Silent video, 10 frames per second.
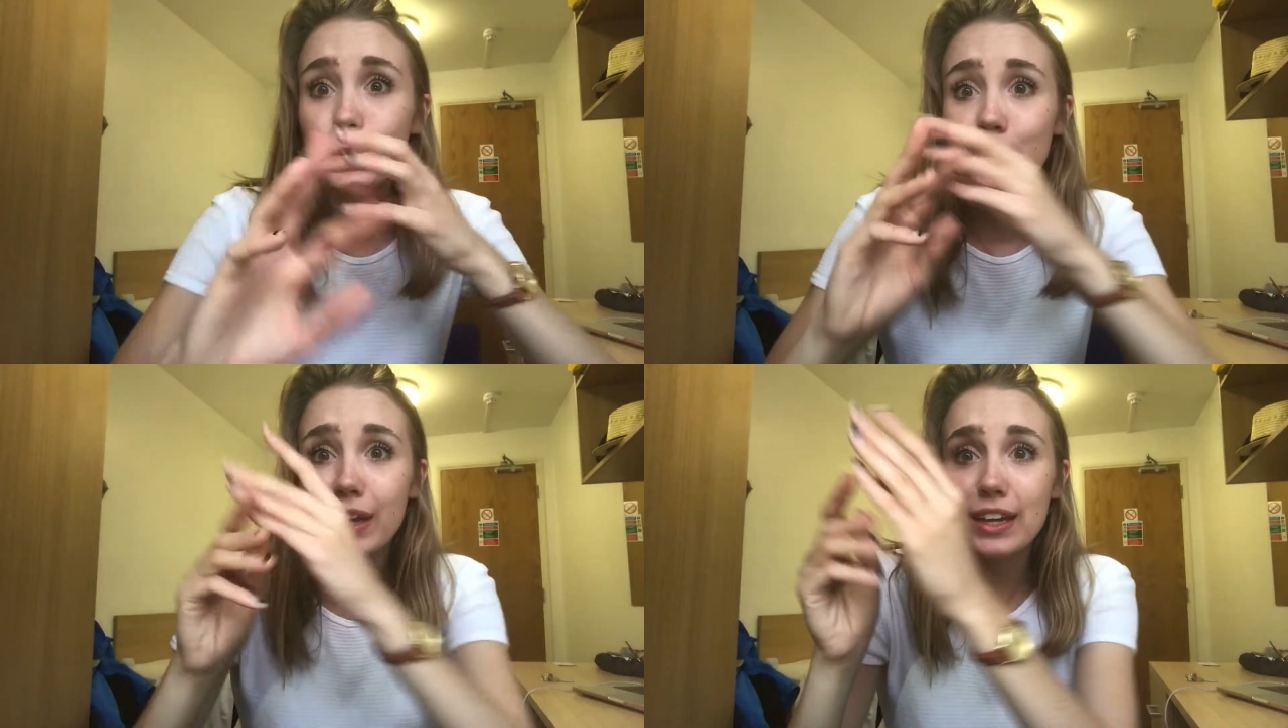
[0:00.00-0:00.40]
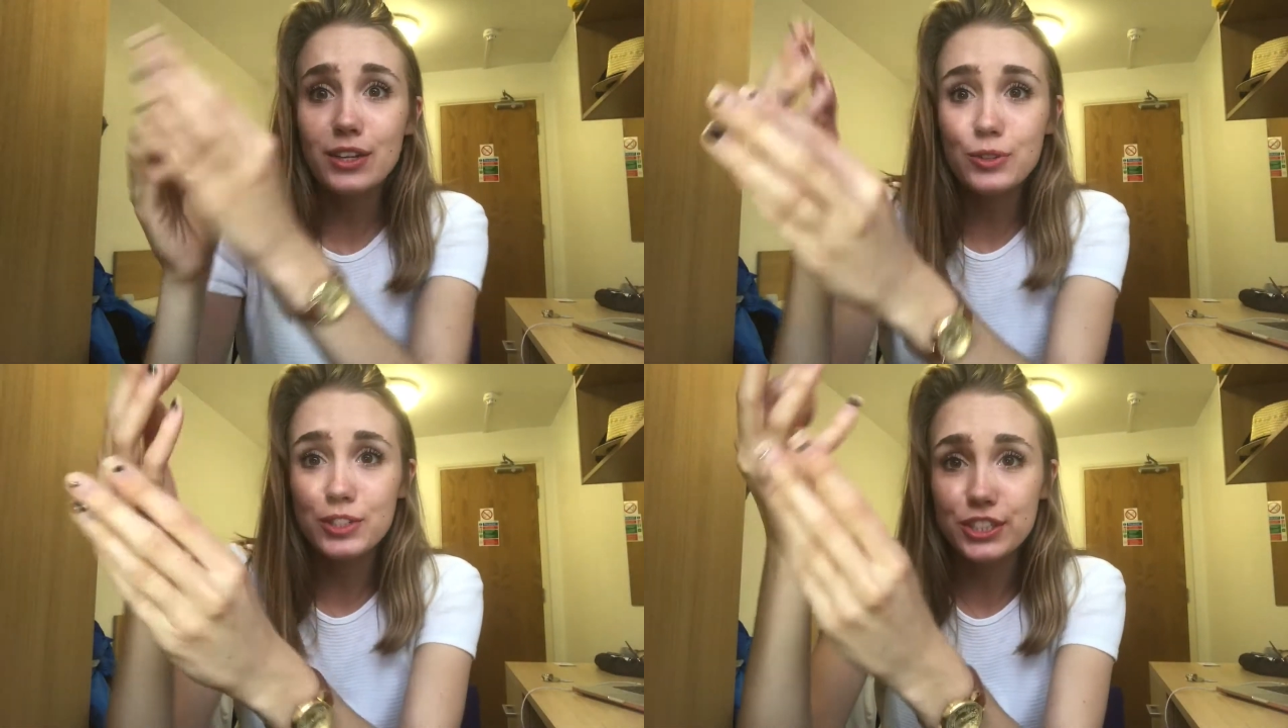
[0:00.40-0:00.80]
Ooh, I can
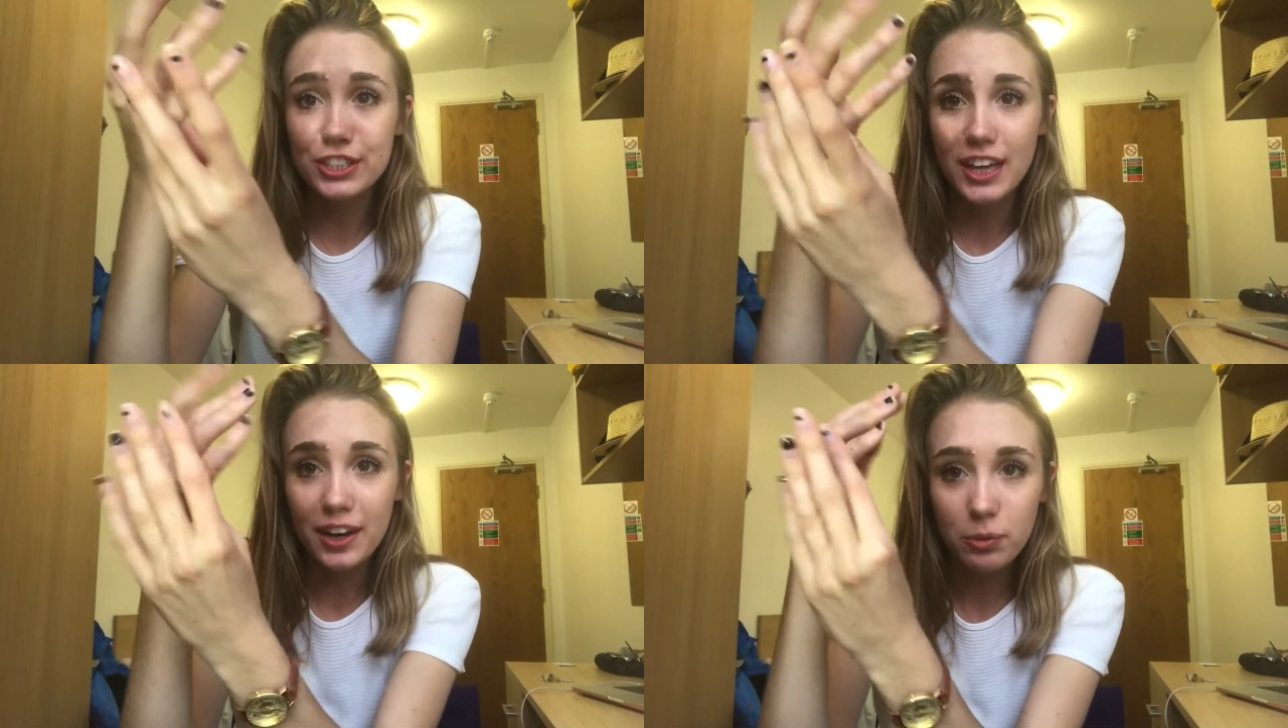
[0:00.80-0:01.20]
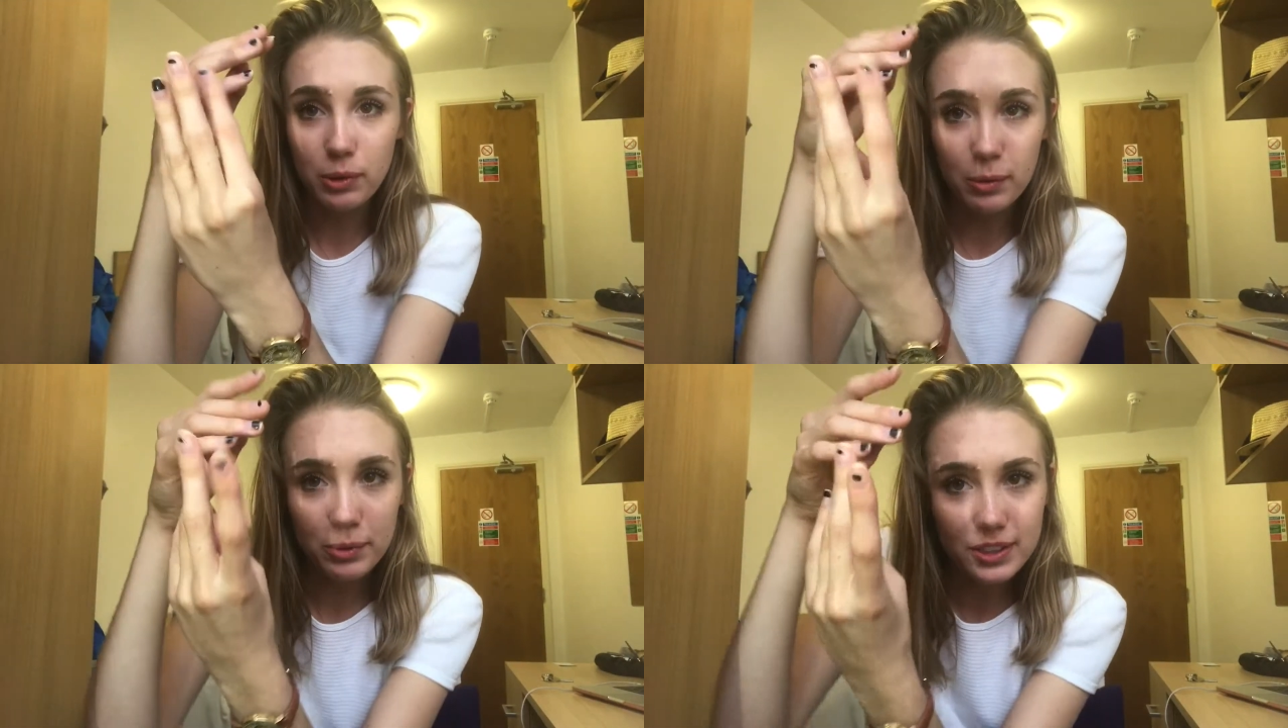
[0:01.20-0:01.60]
do shadow
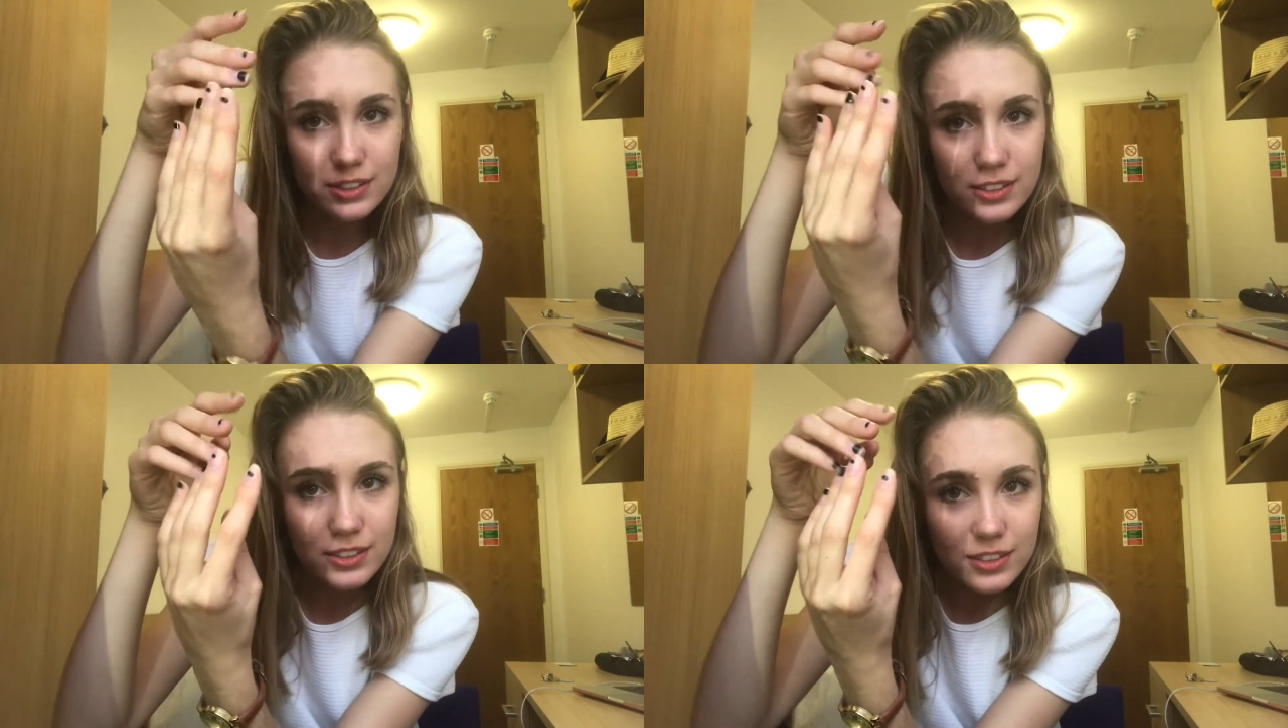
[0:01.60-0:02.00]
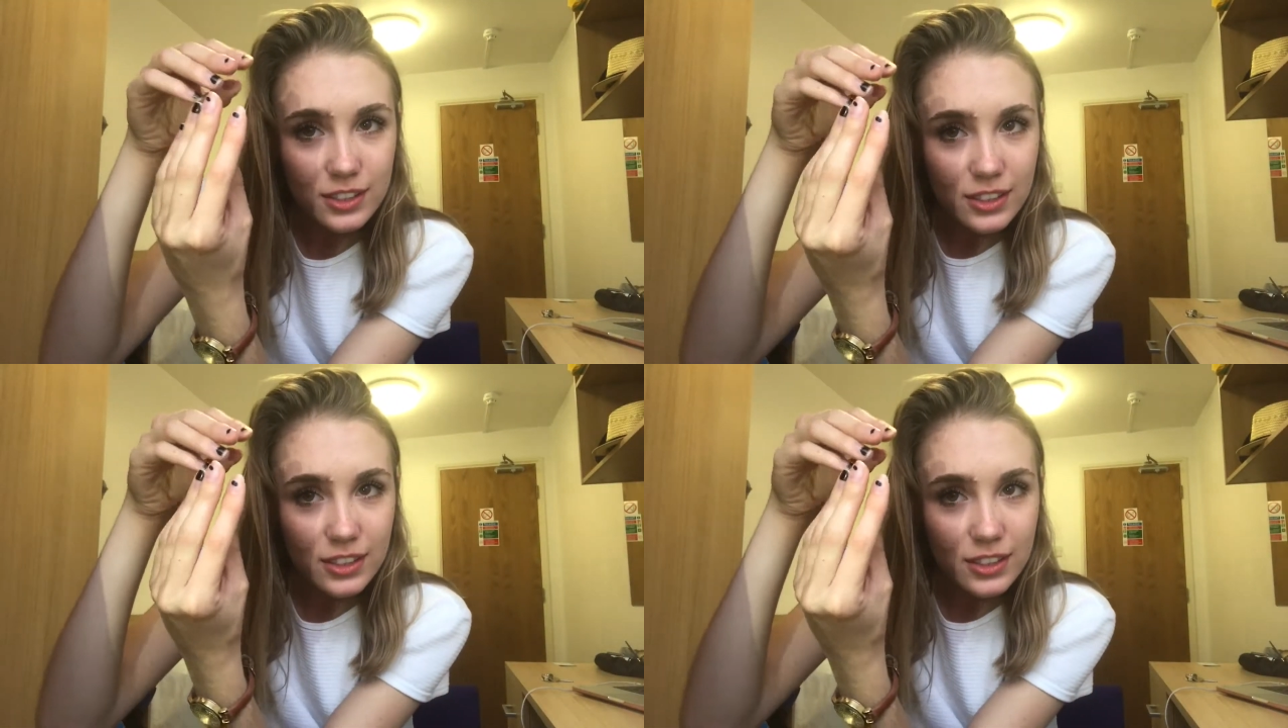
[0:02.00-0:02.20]
puppets.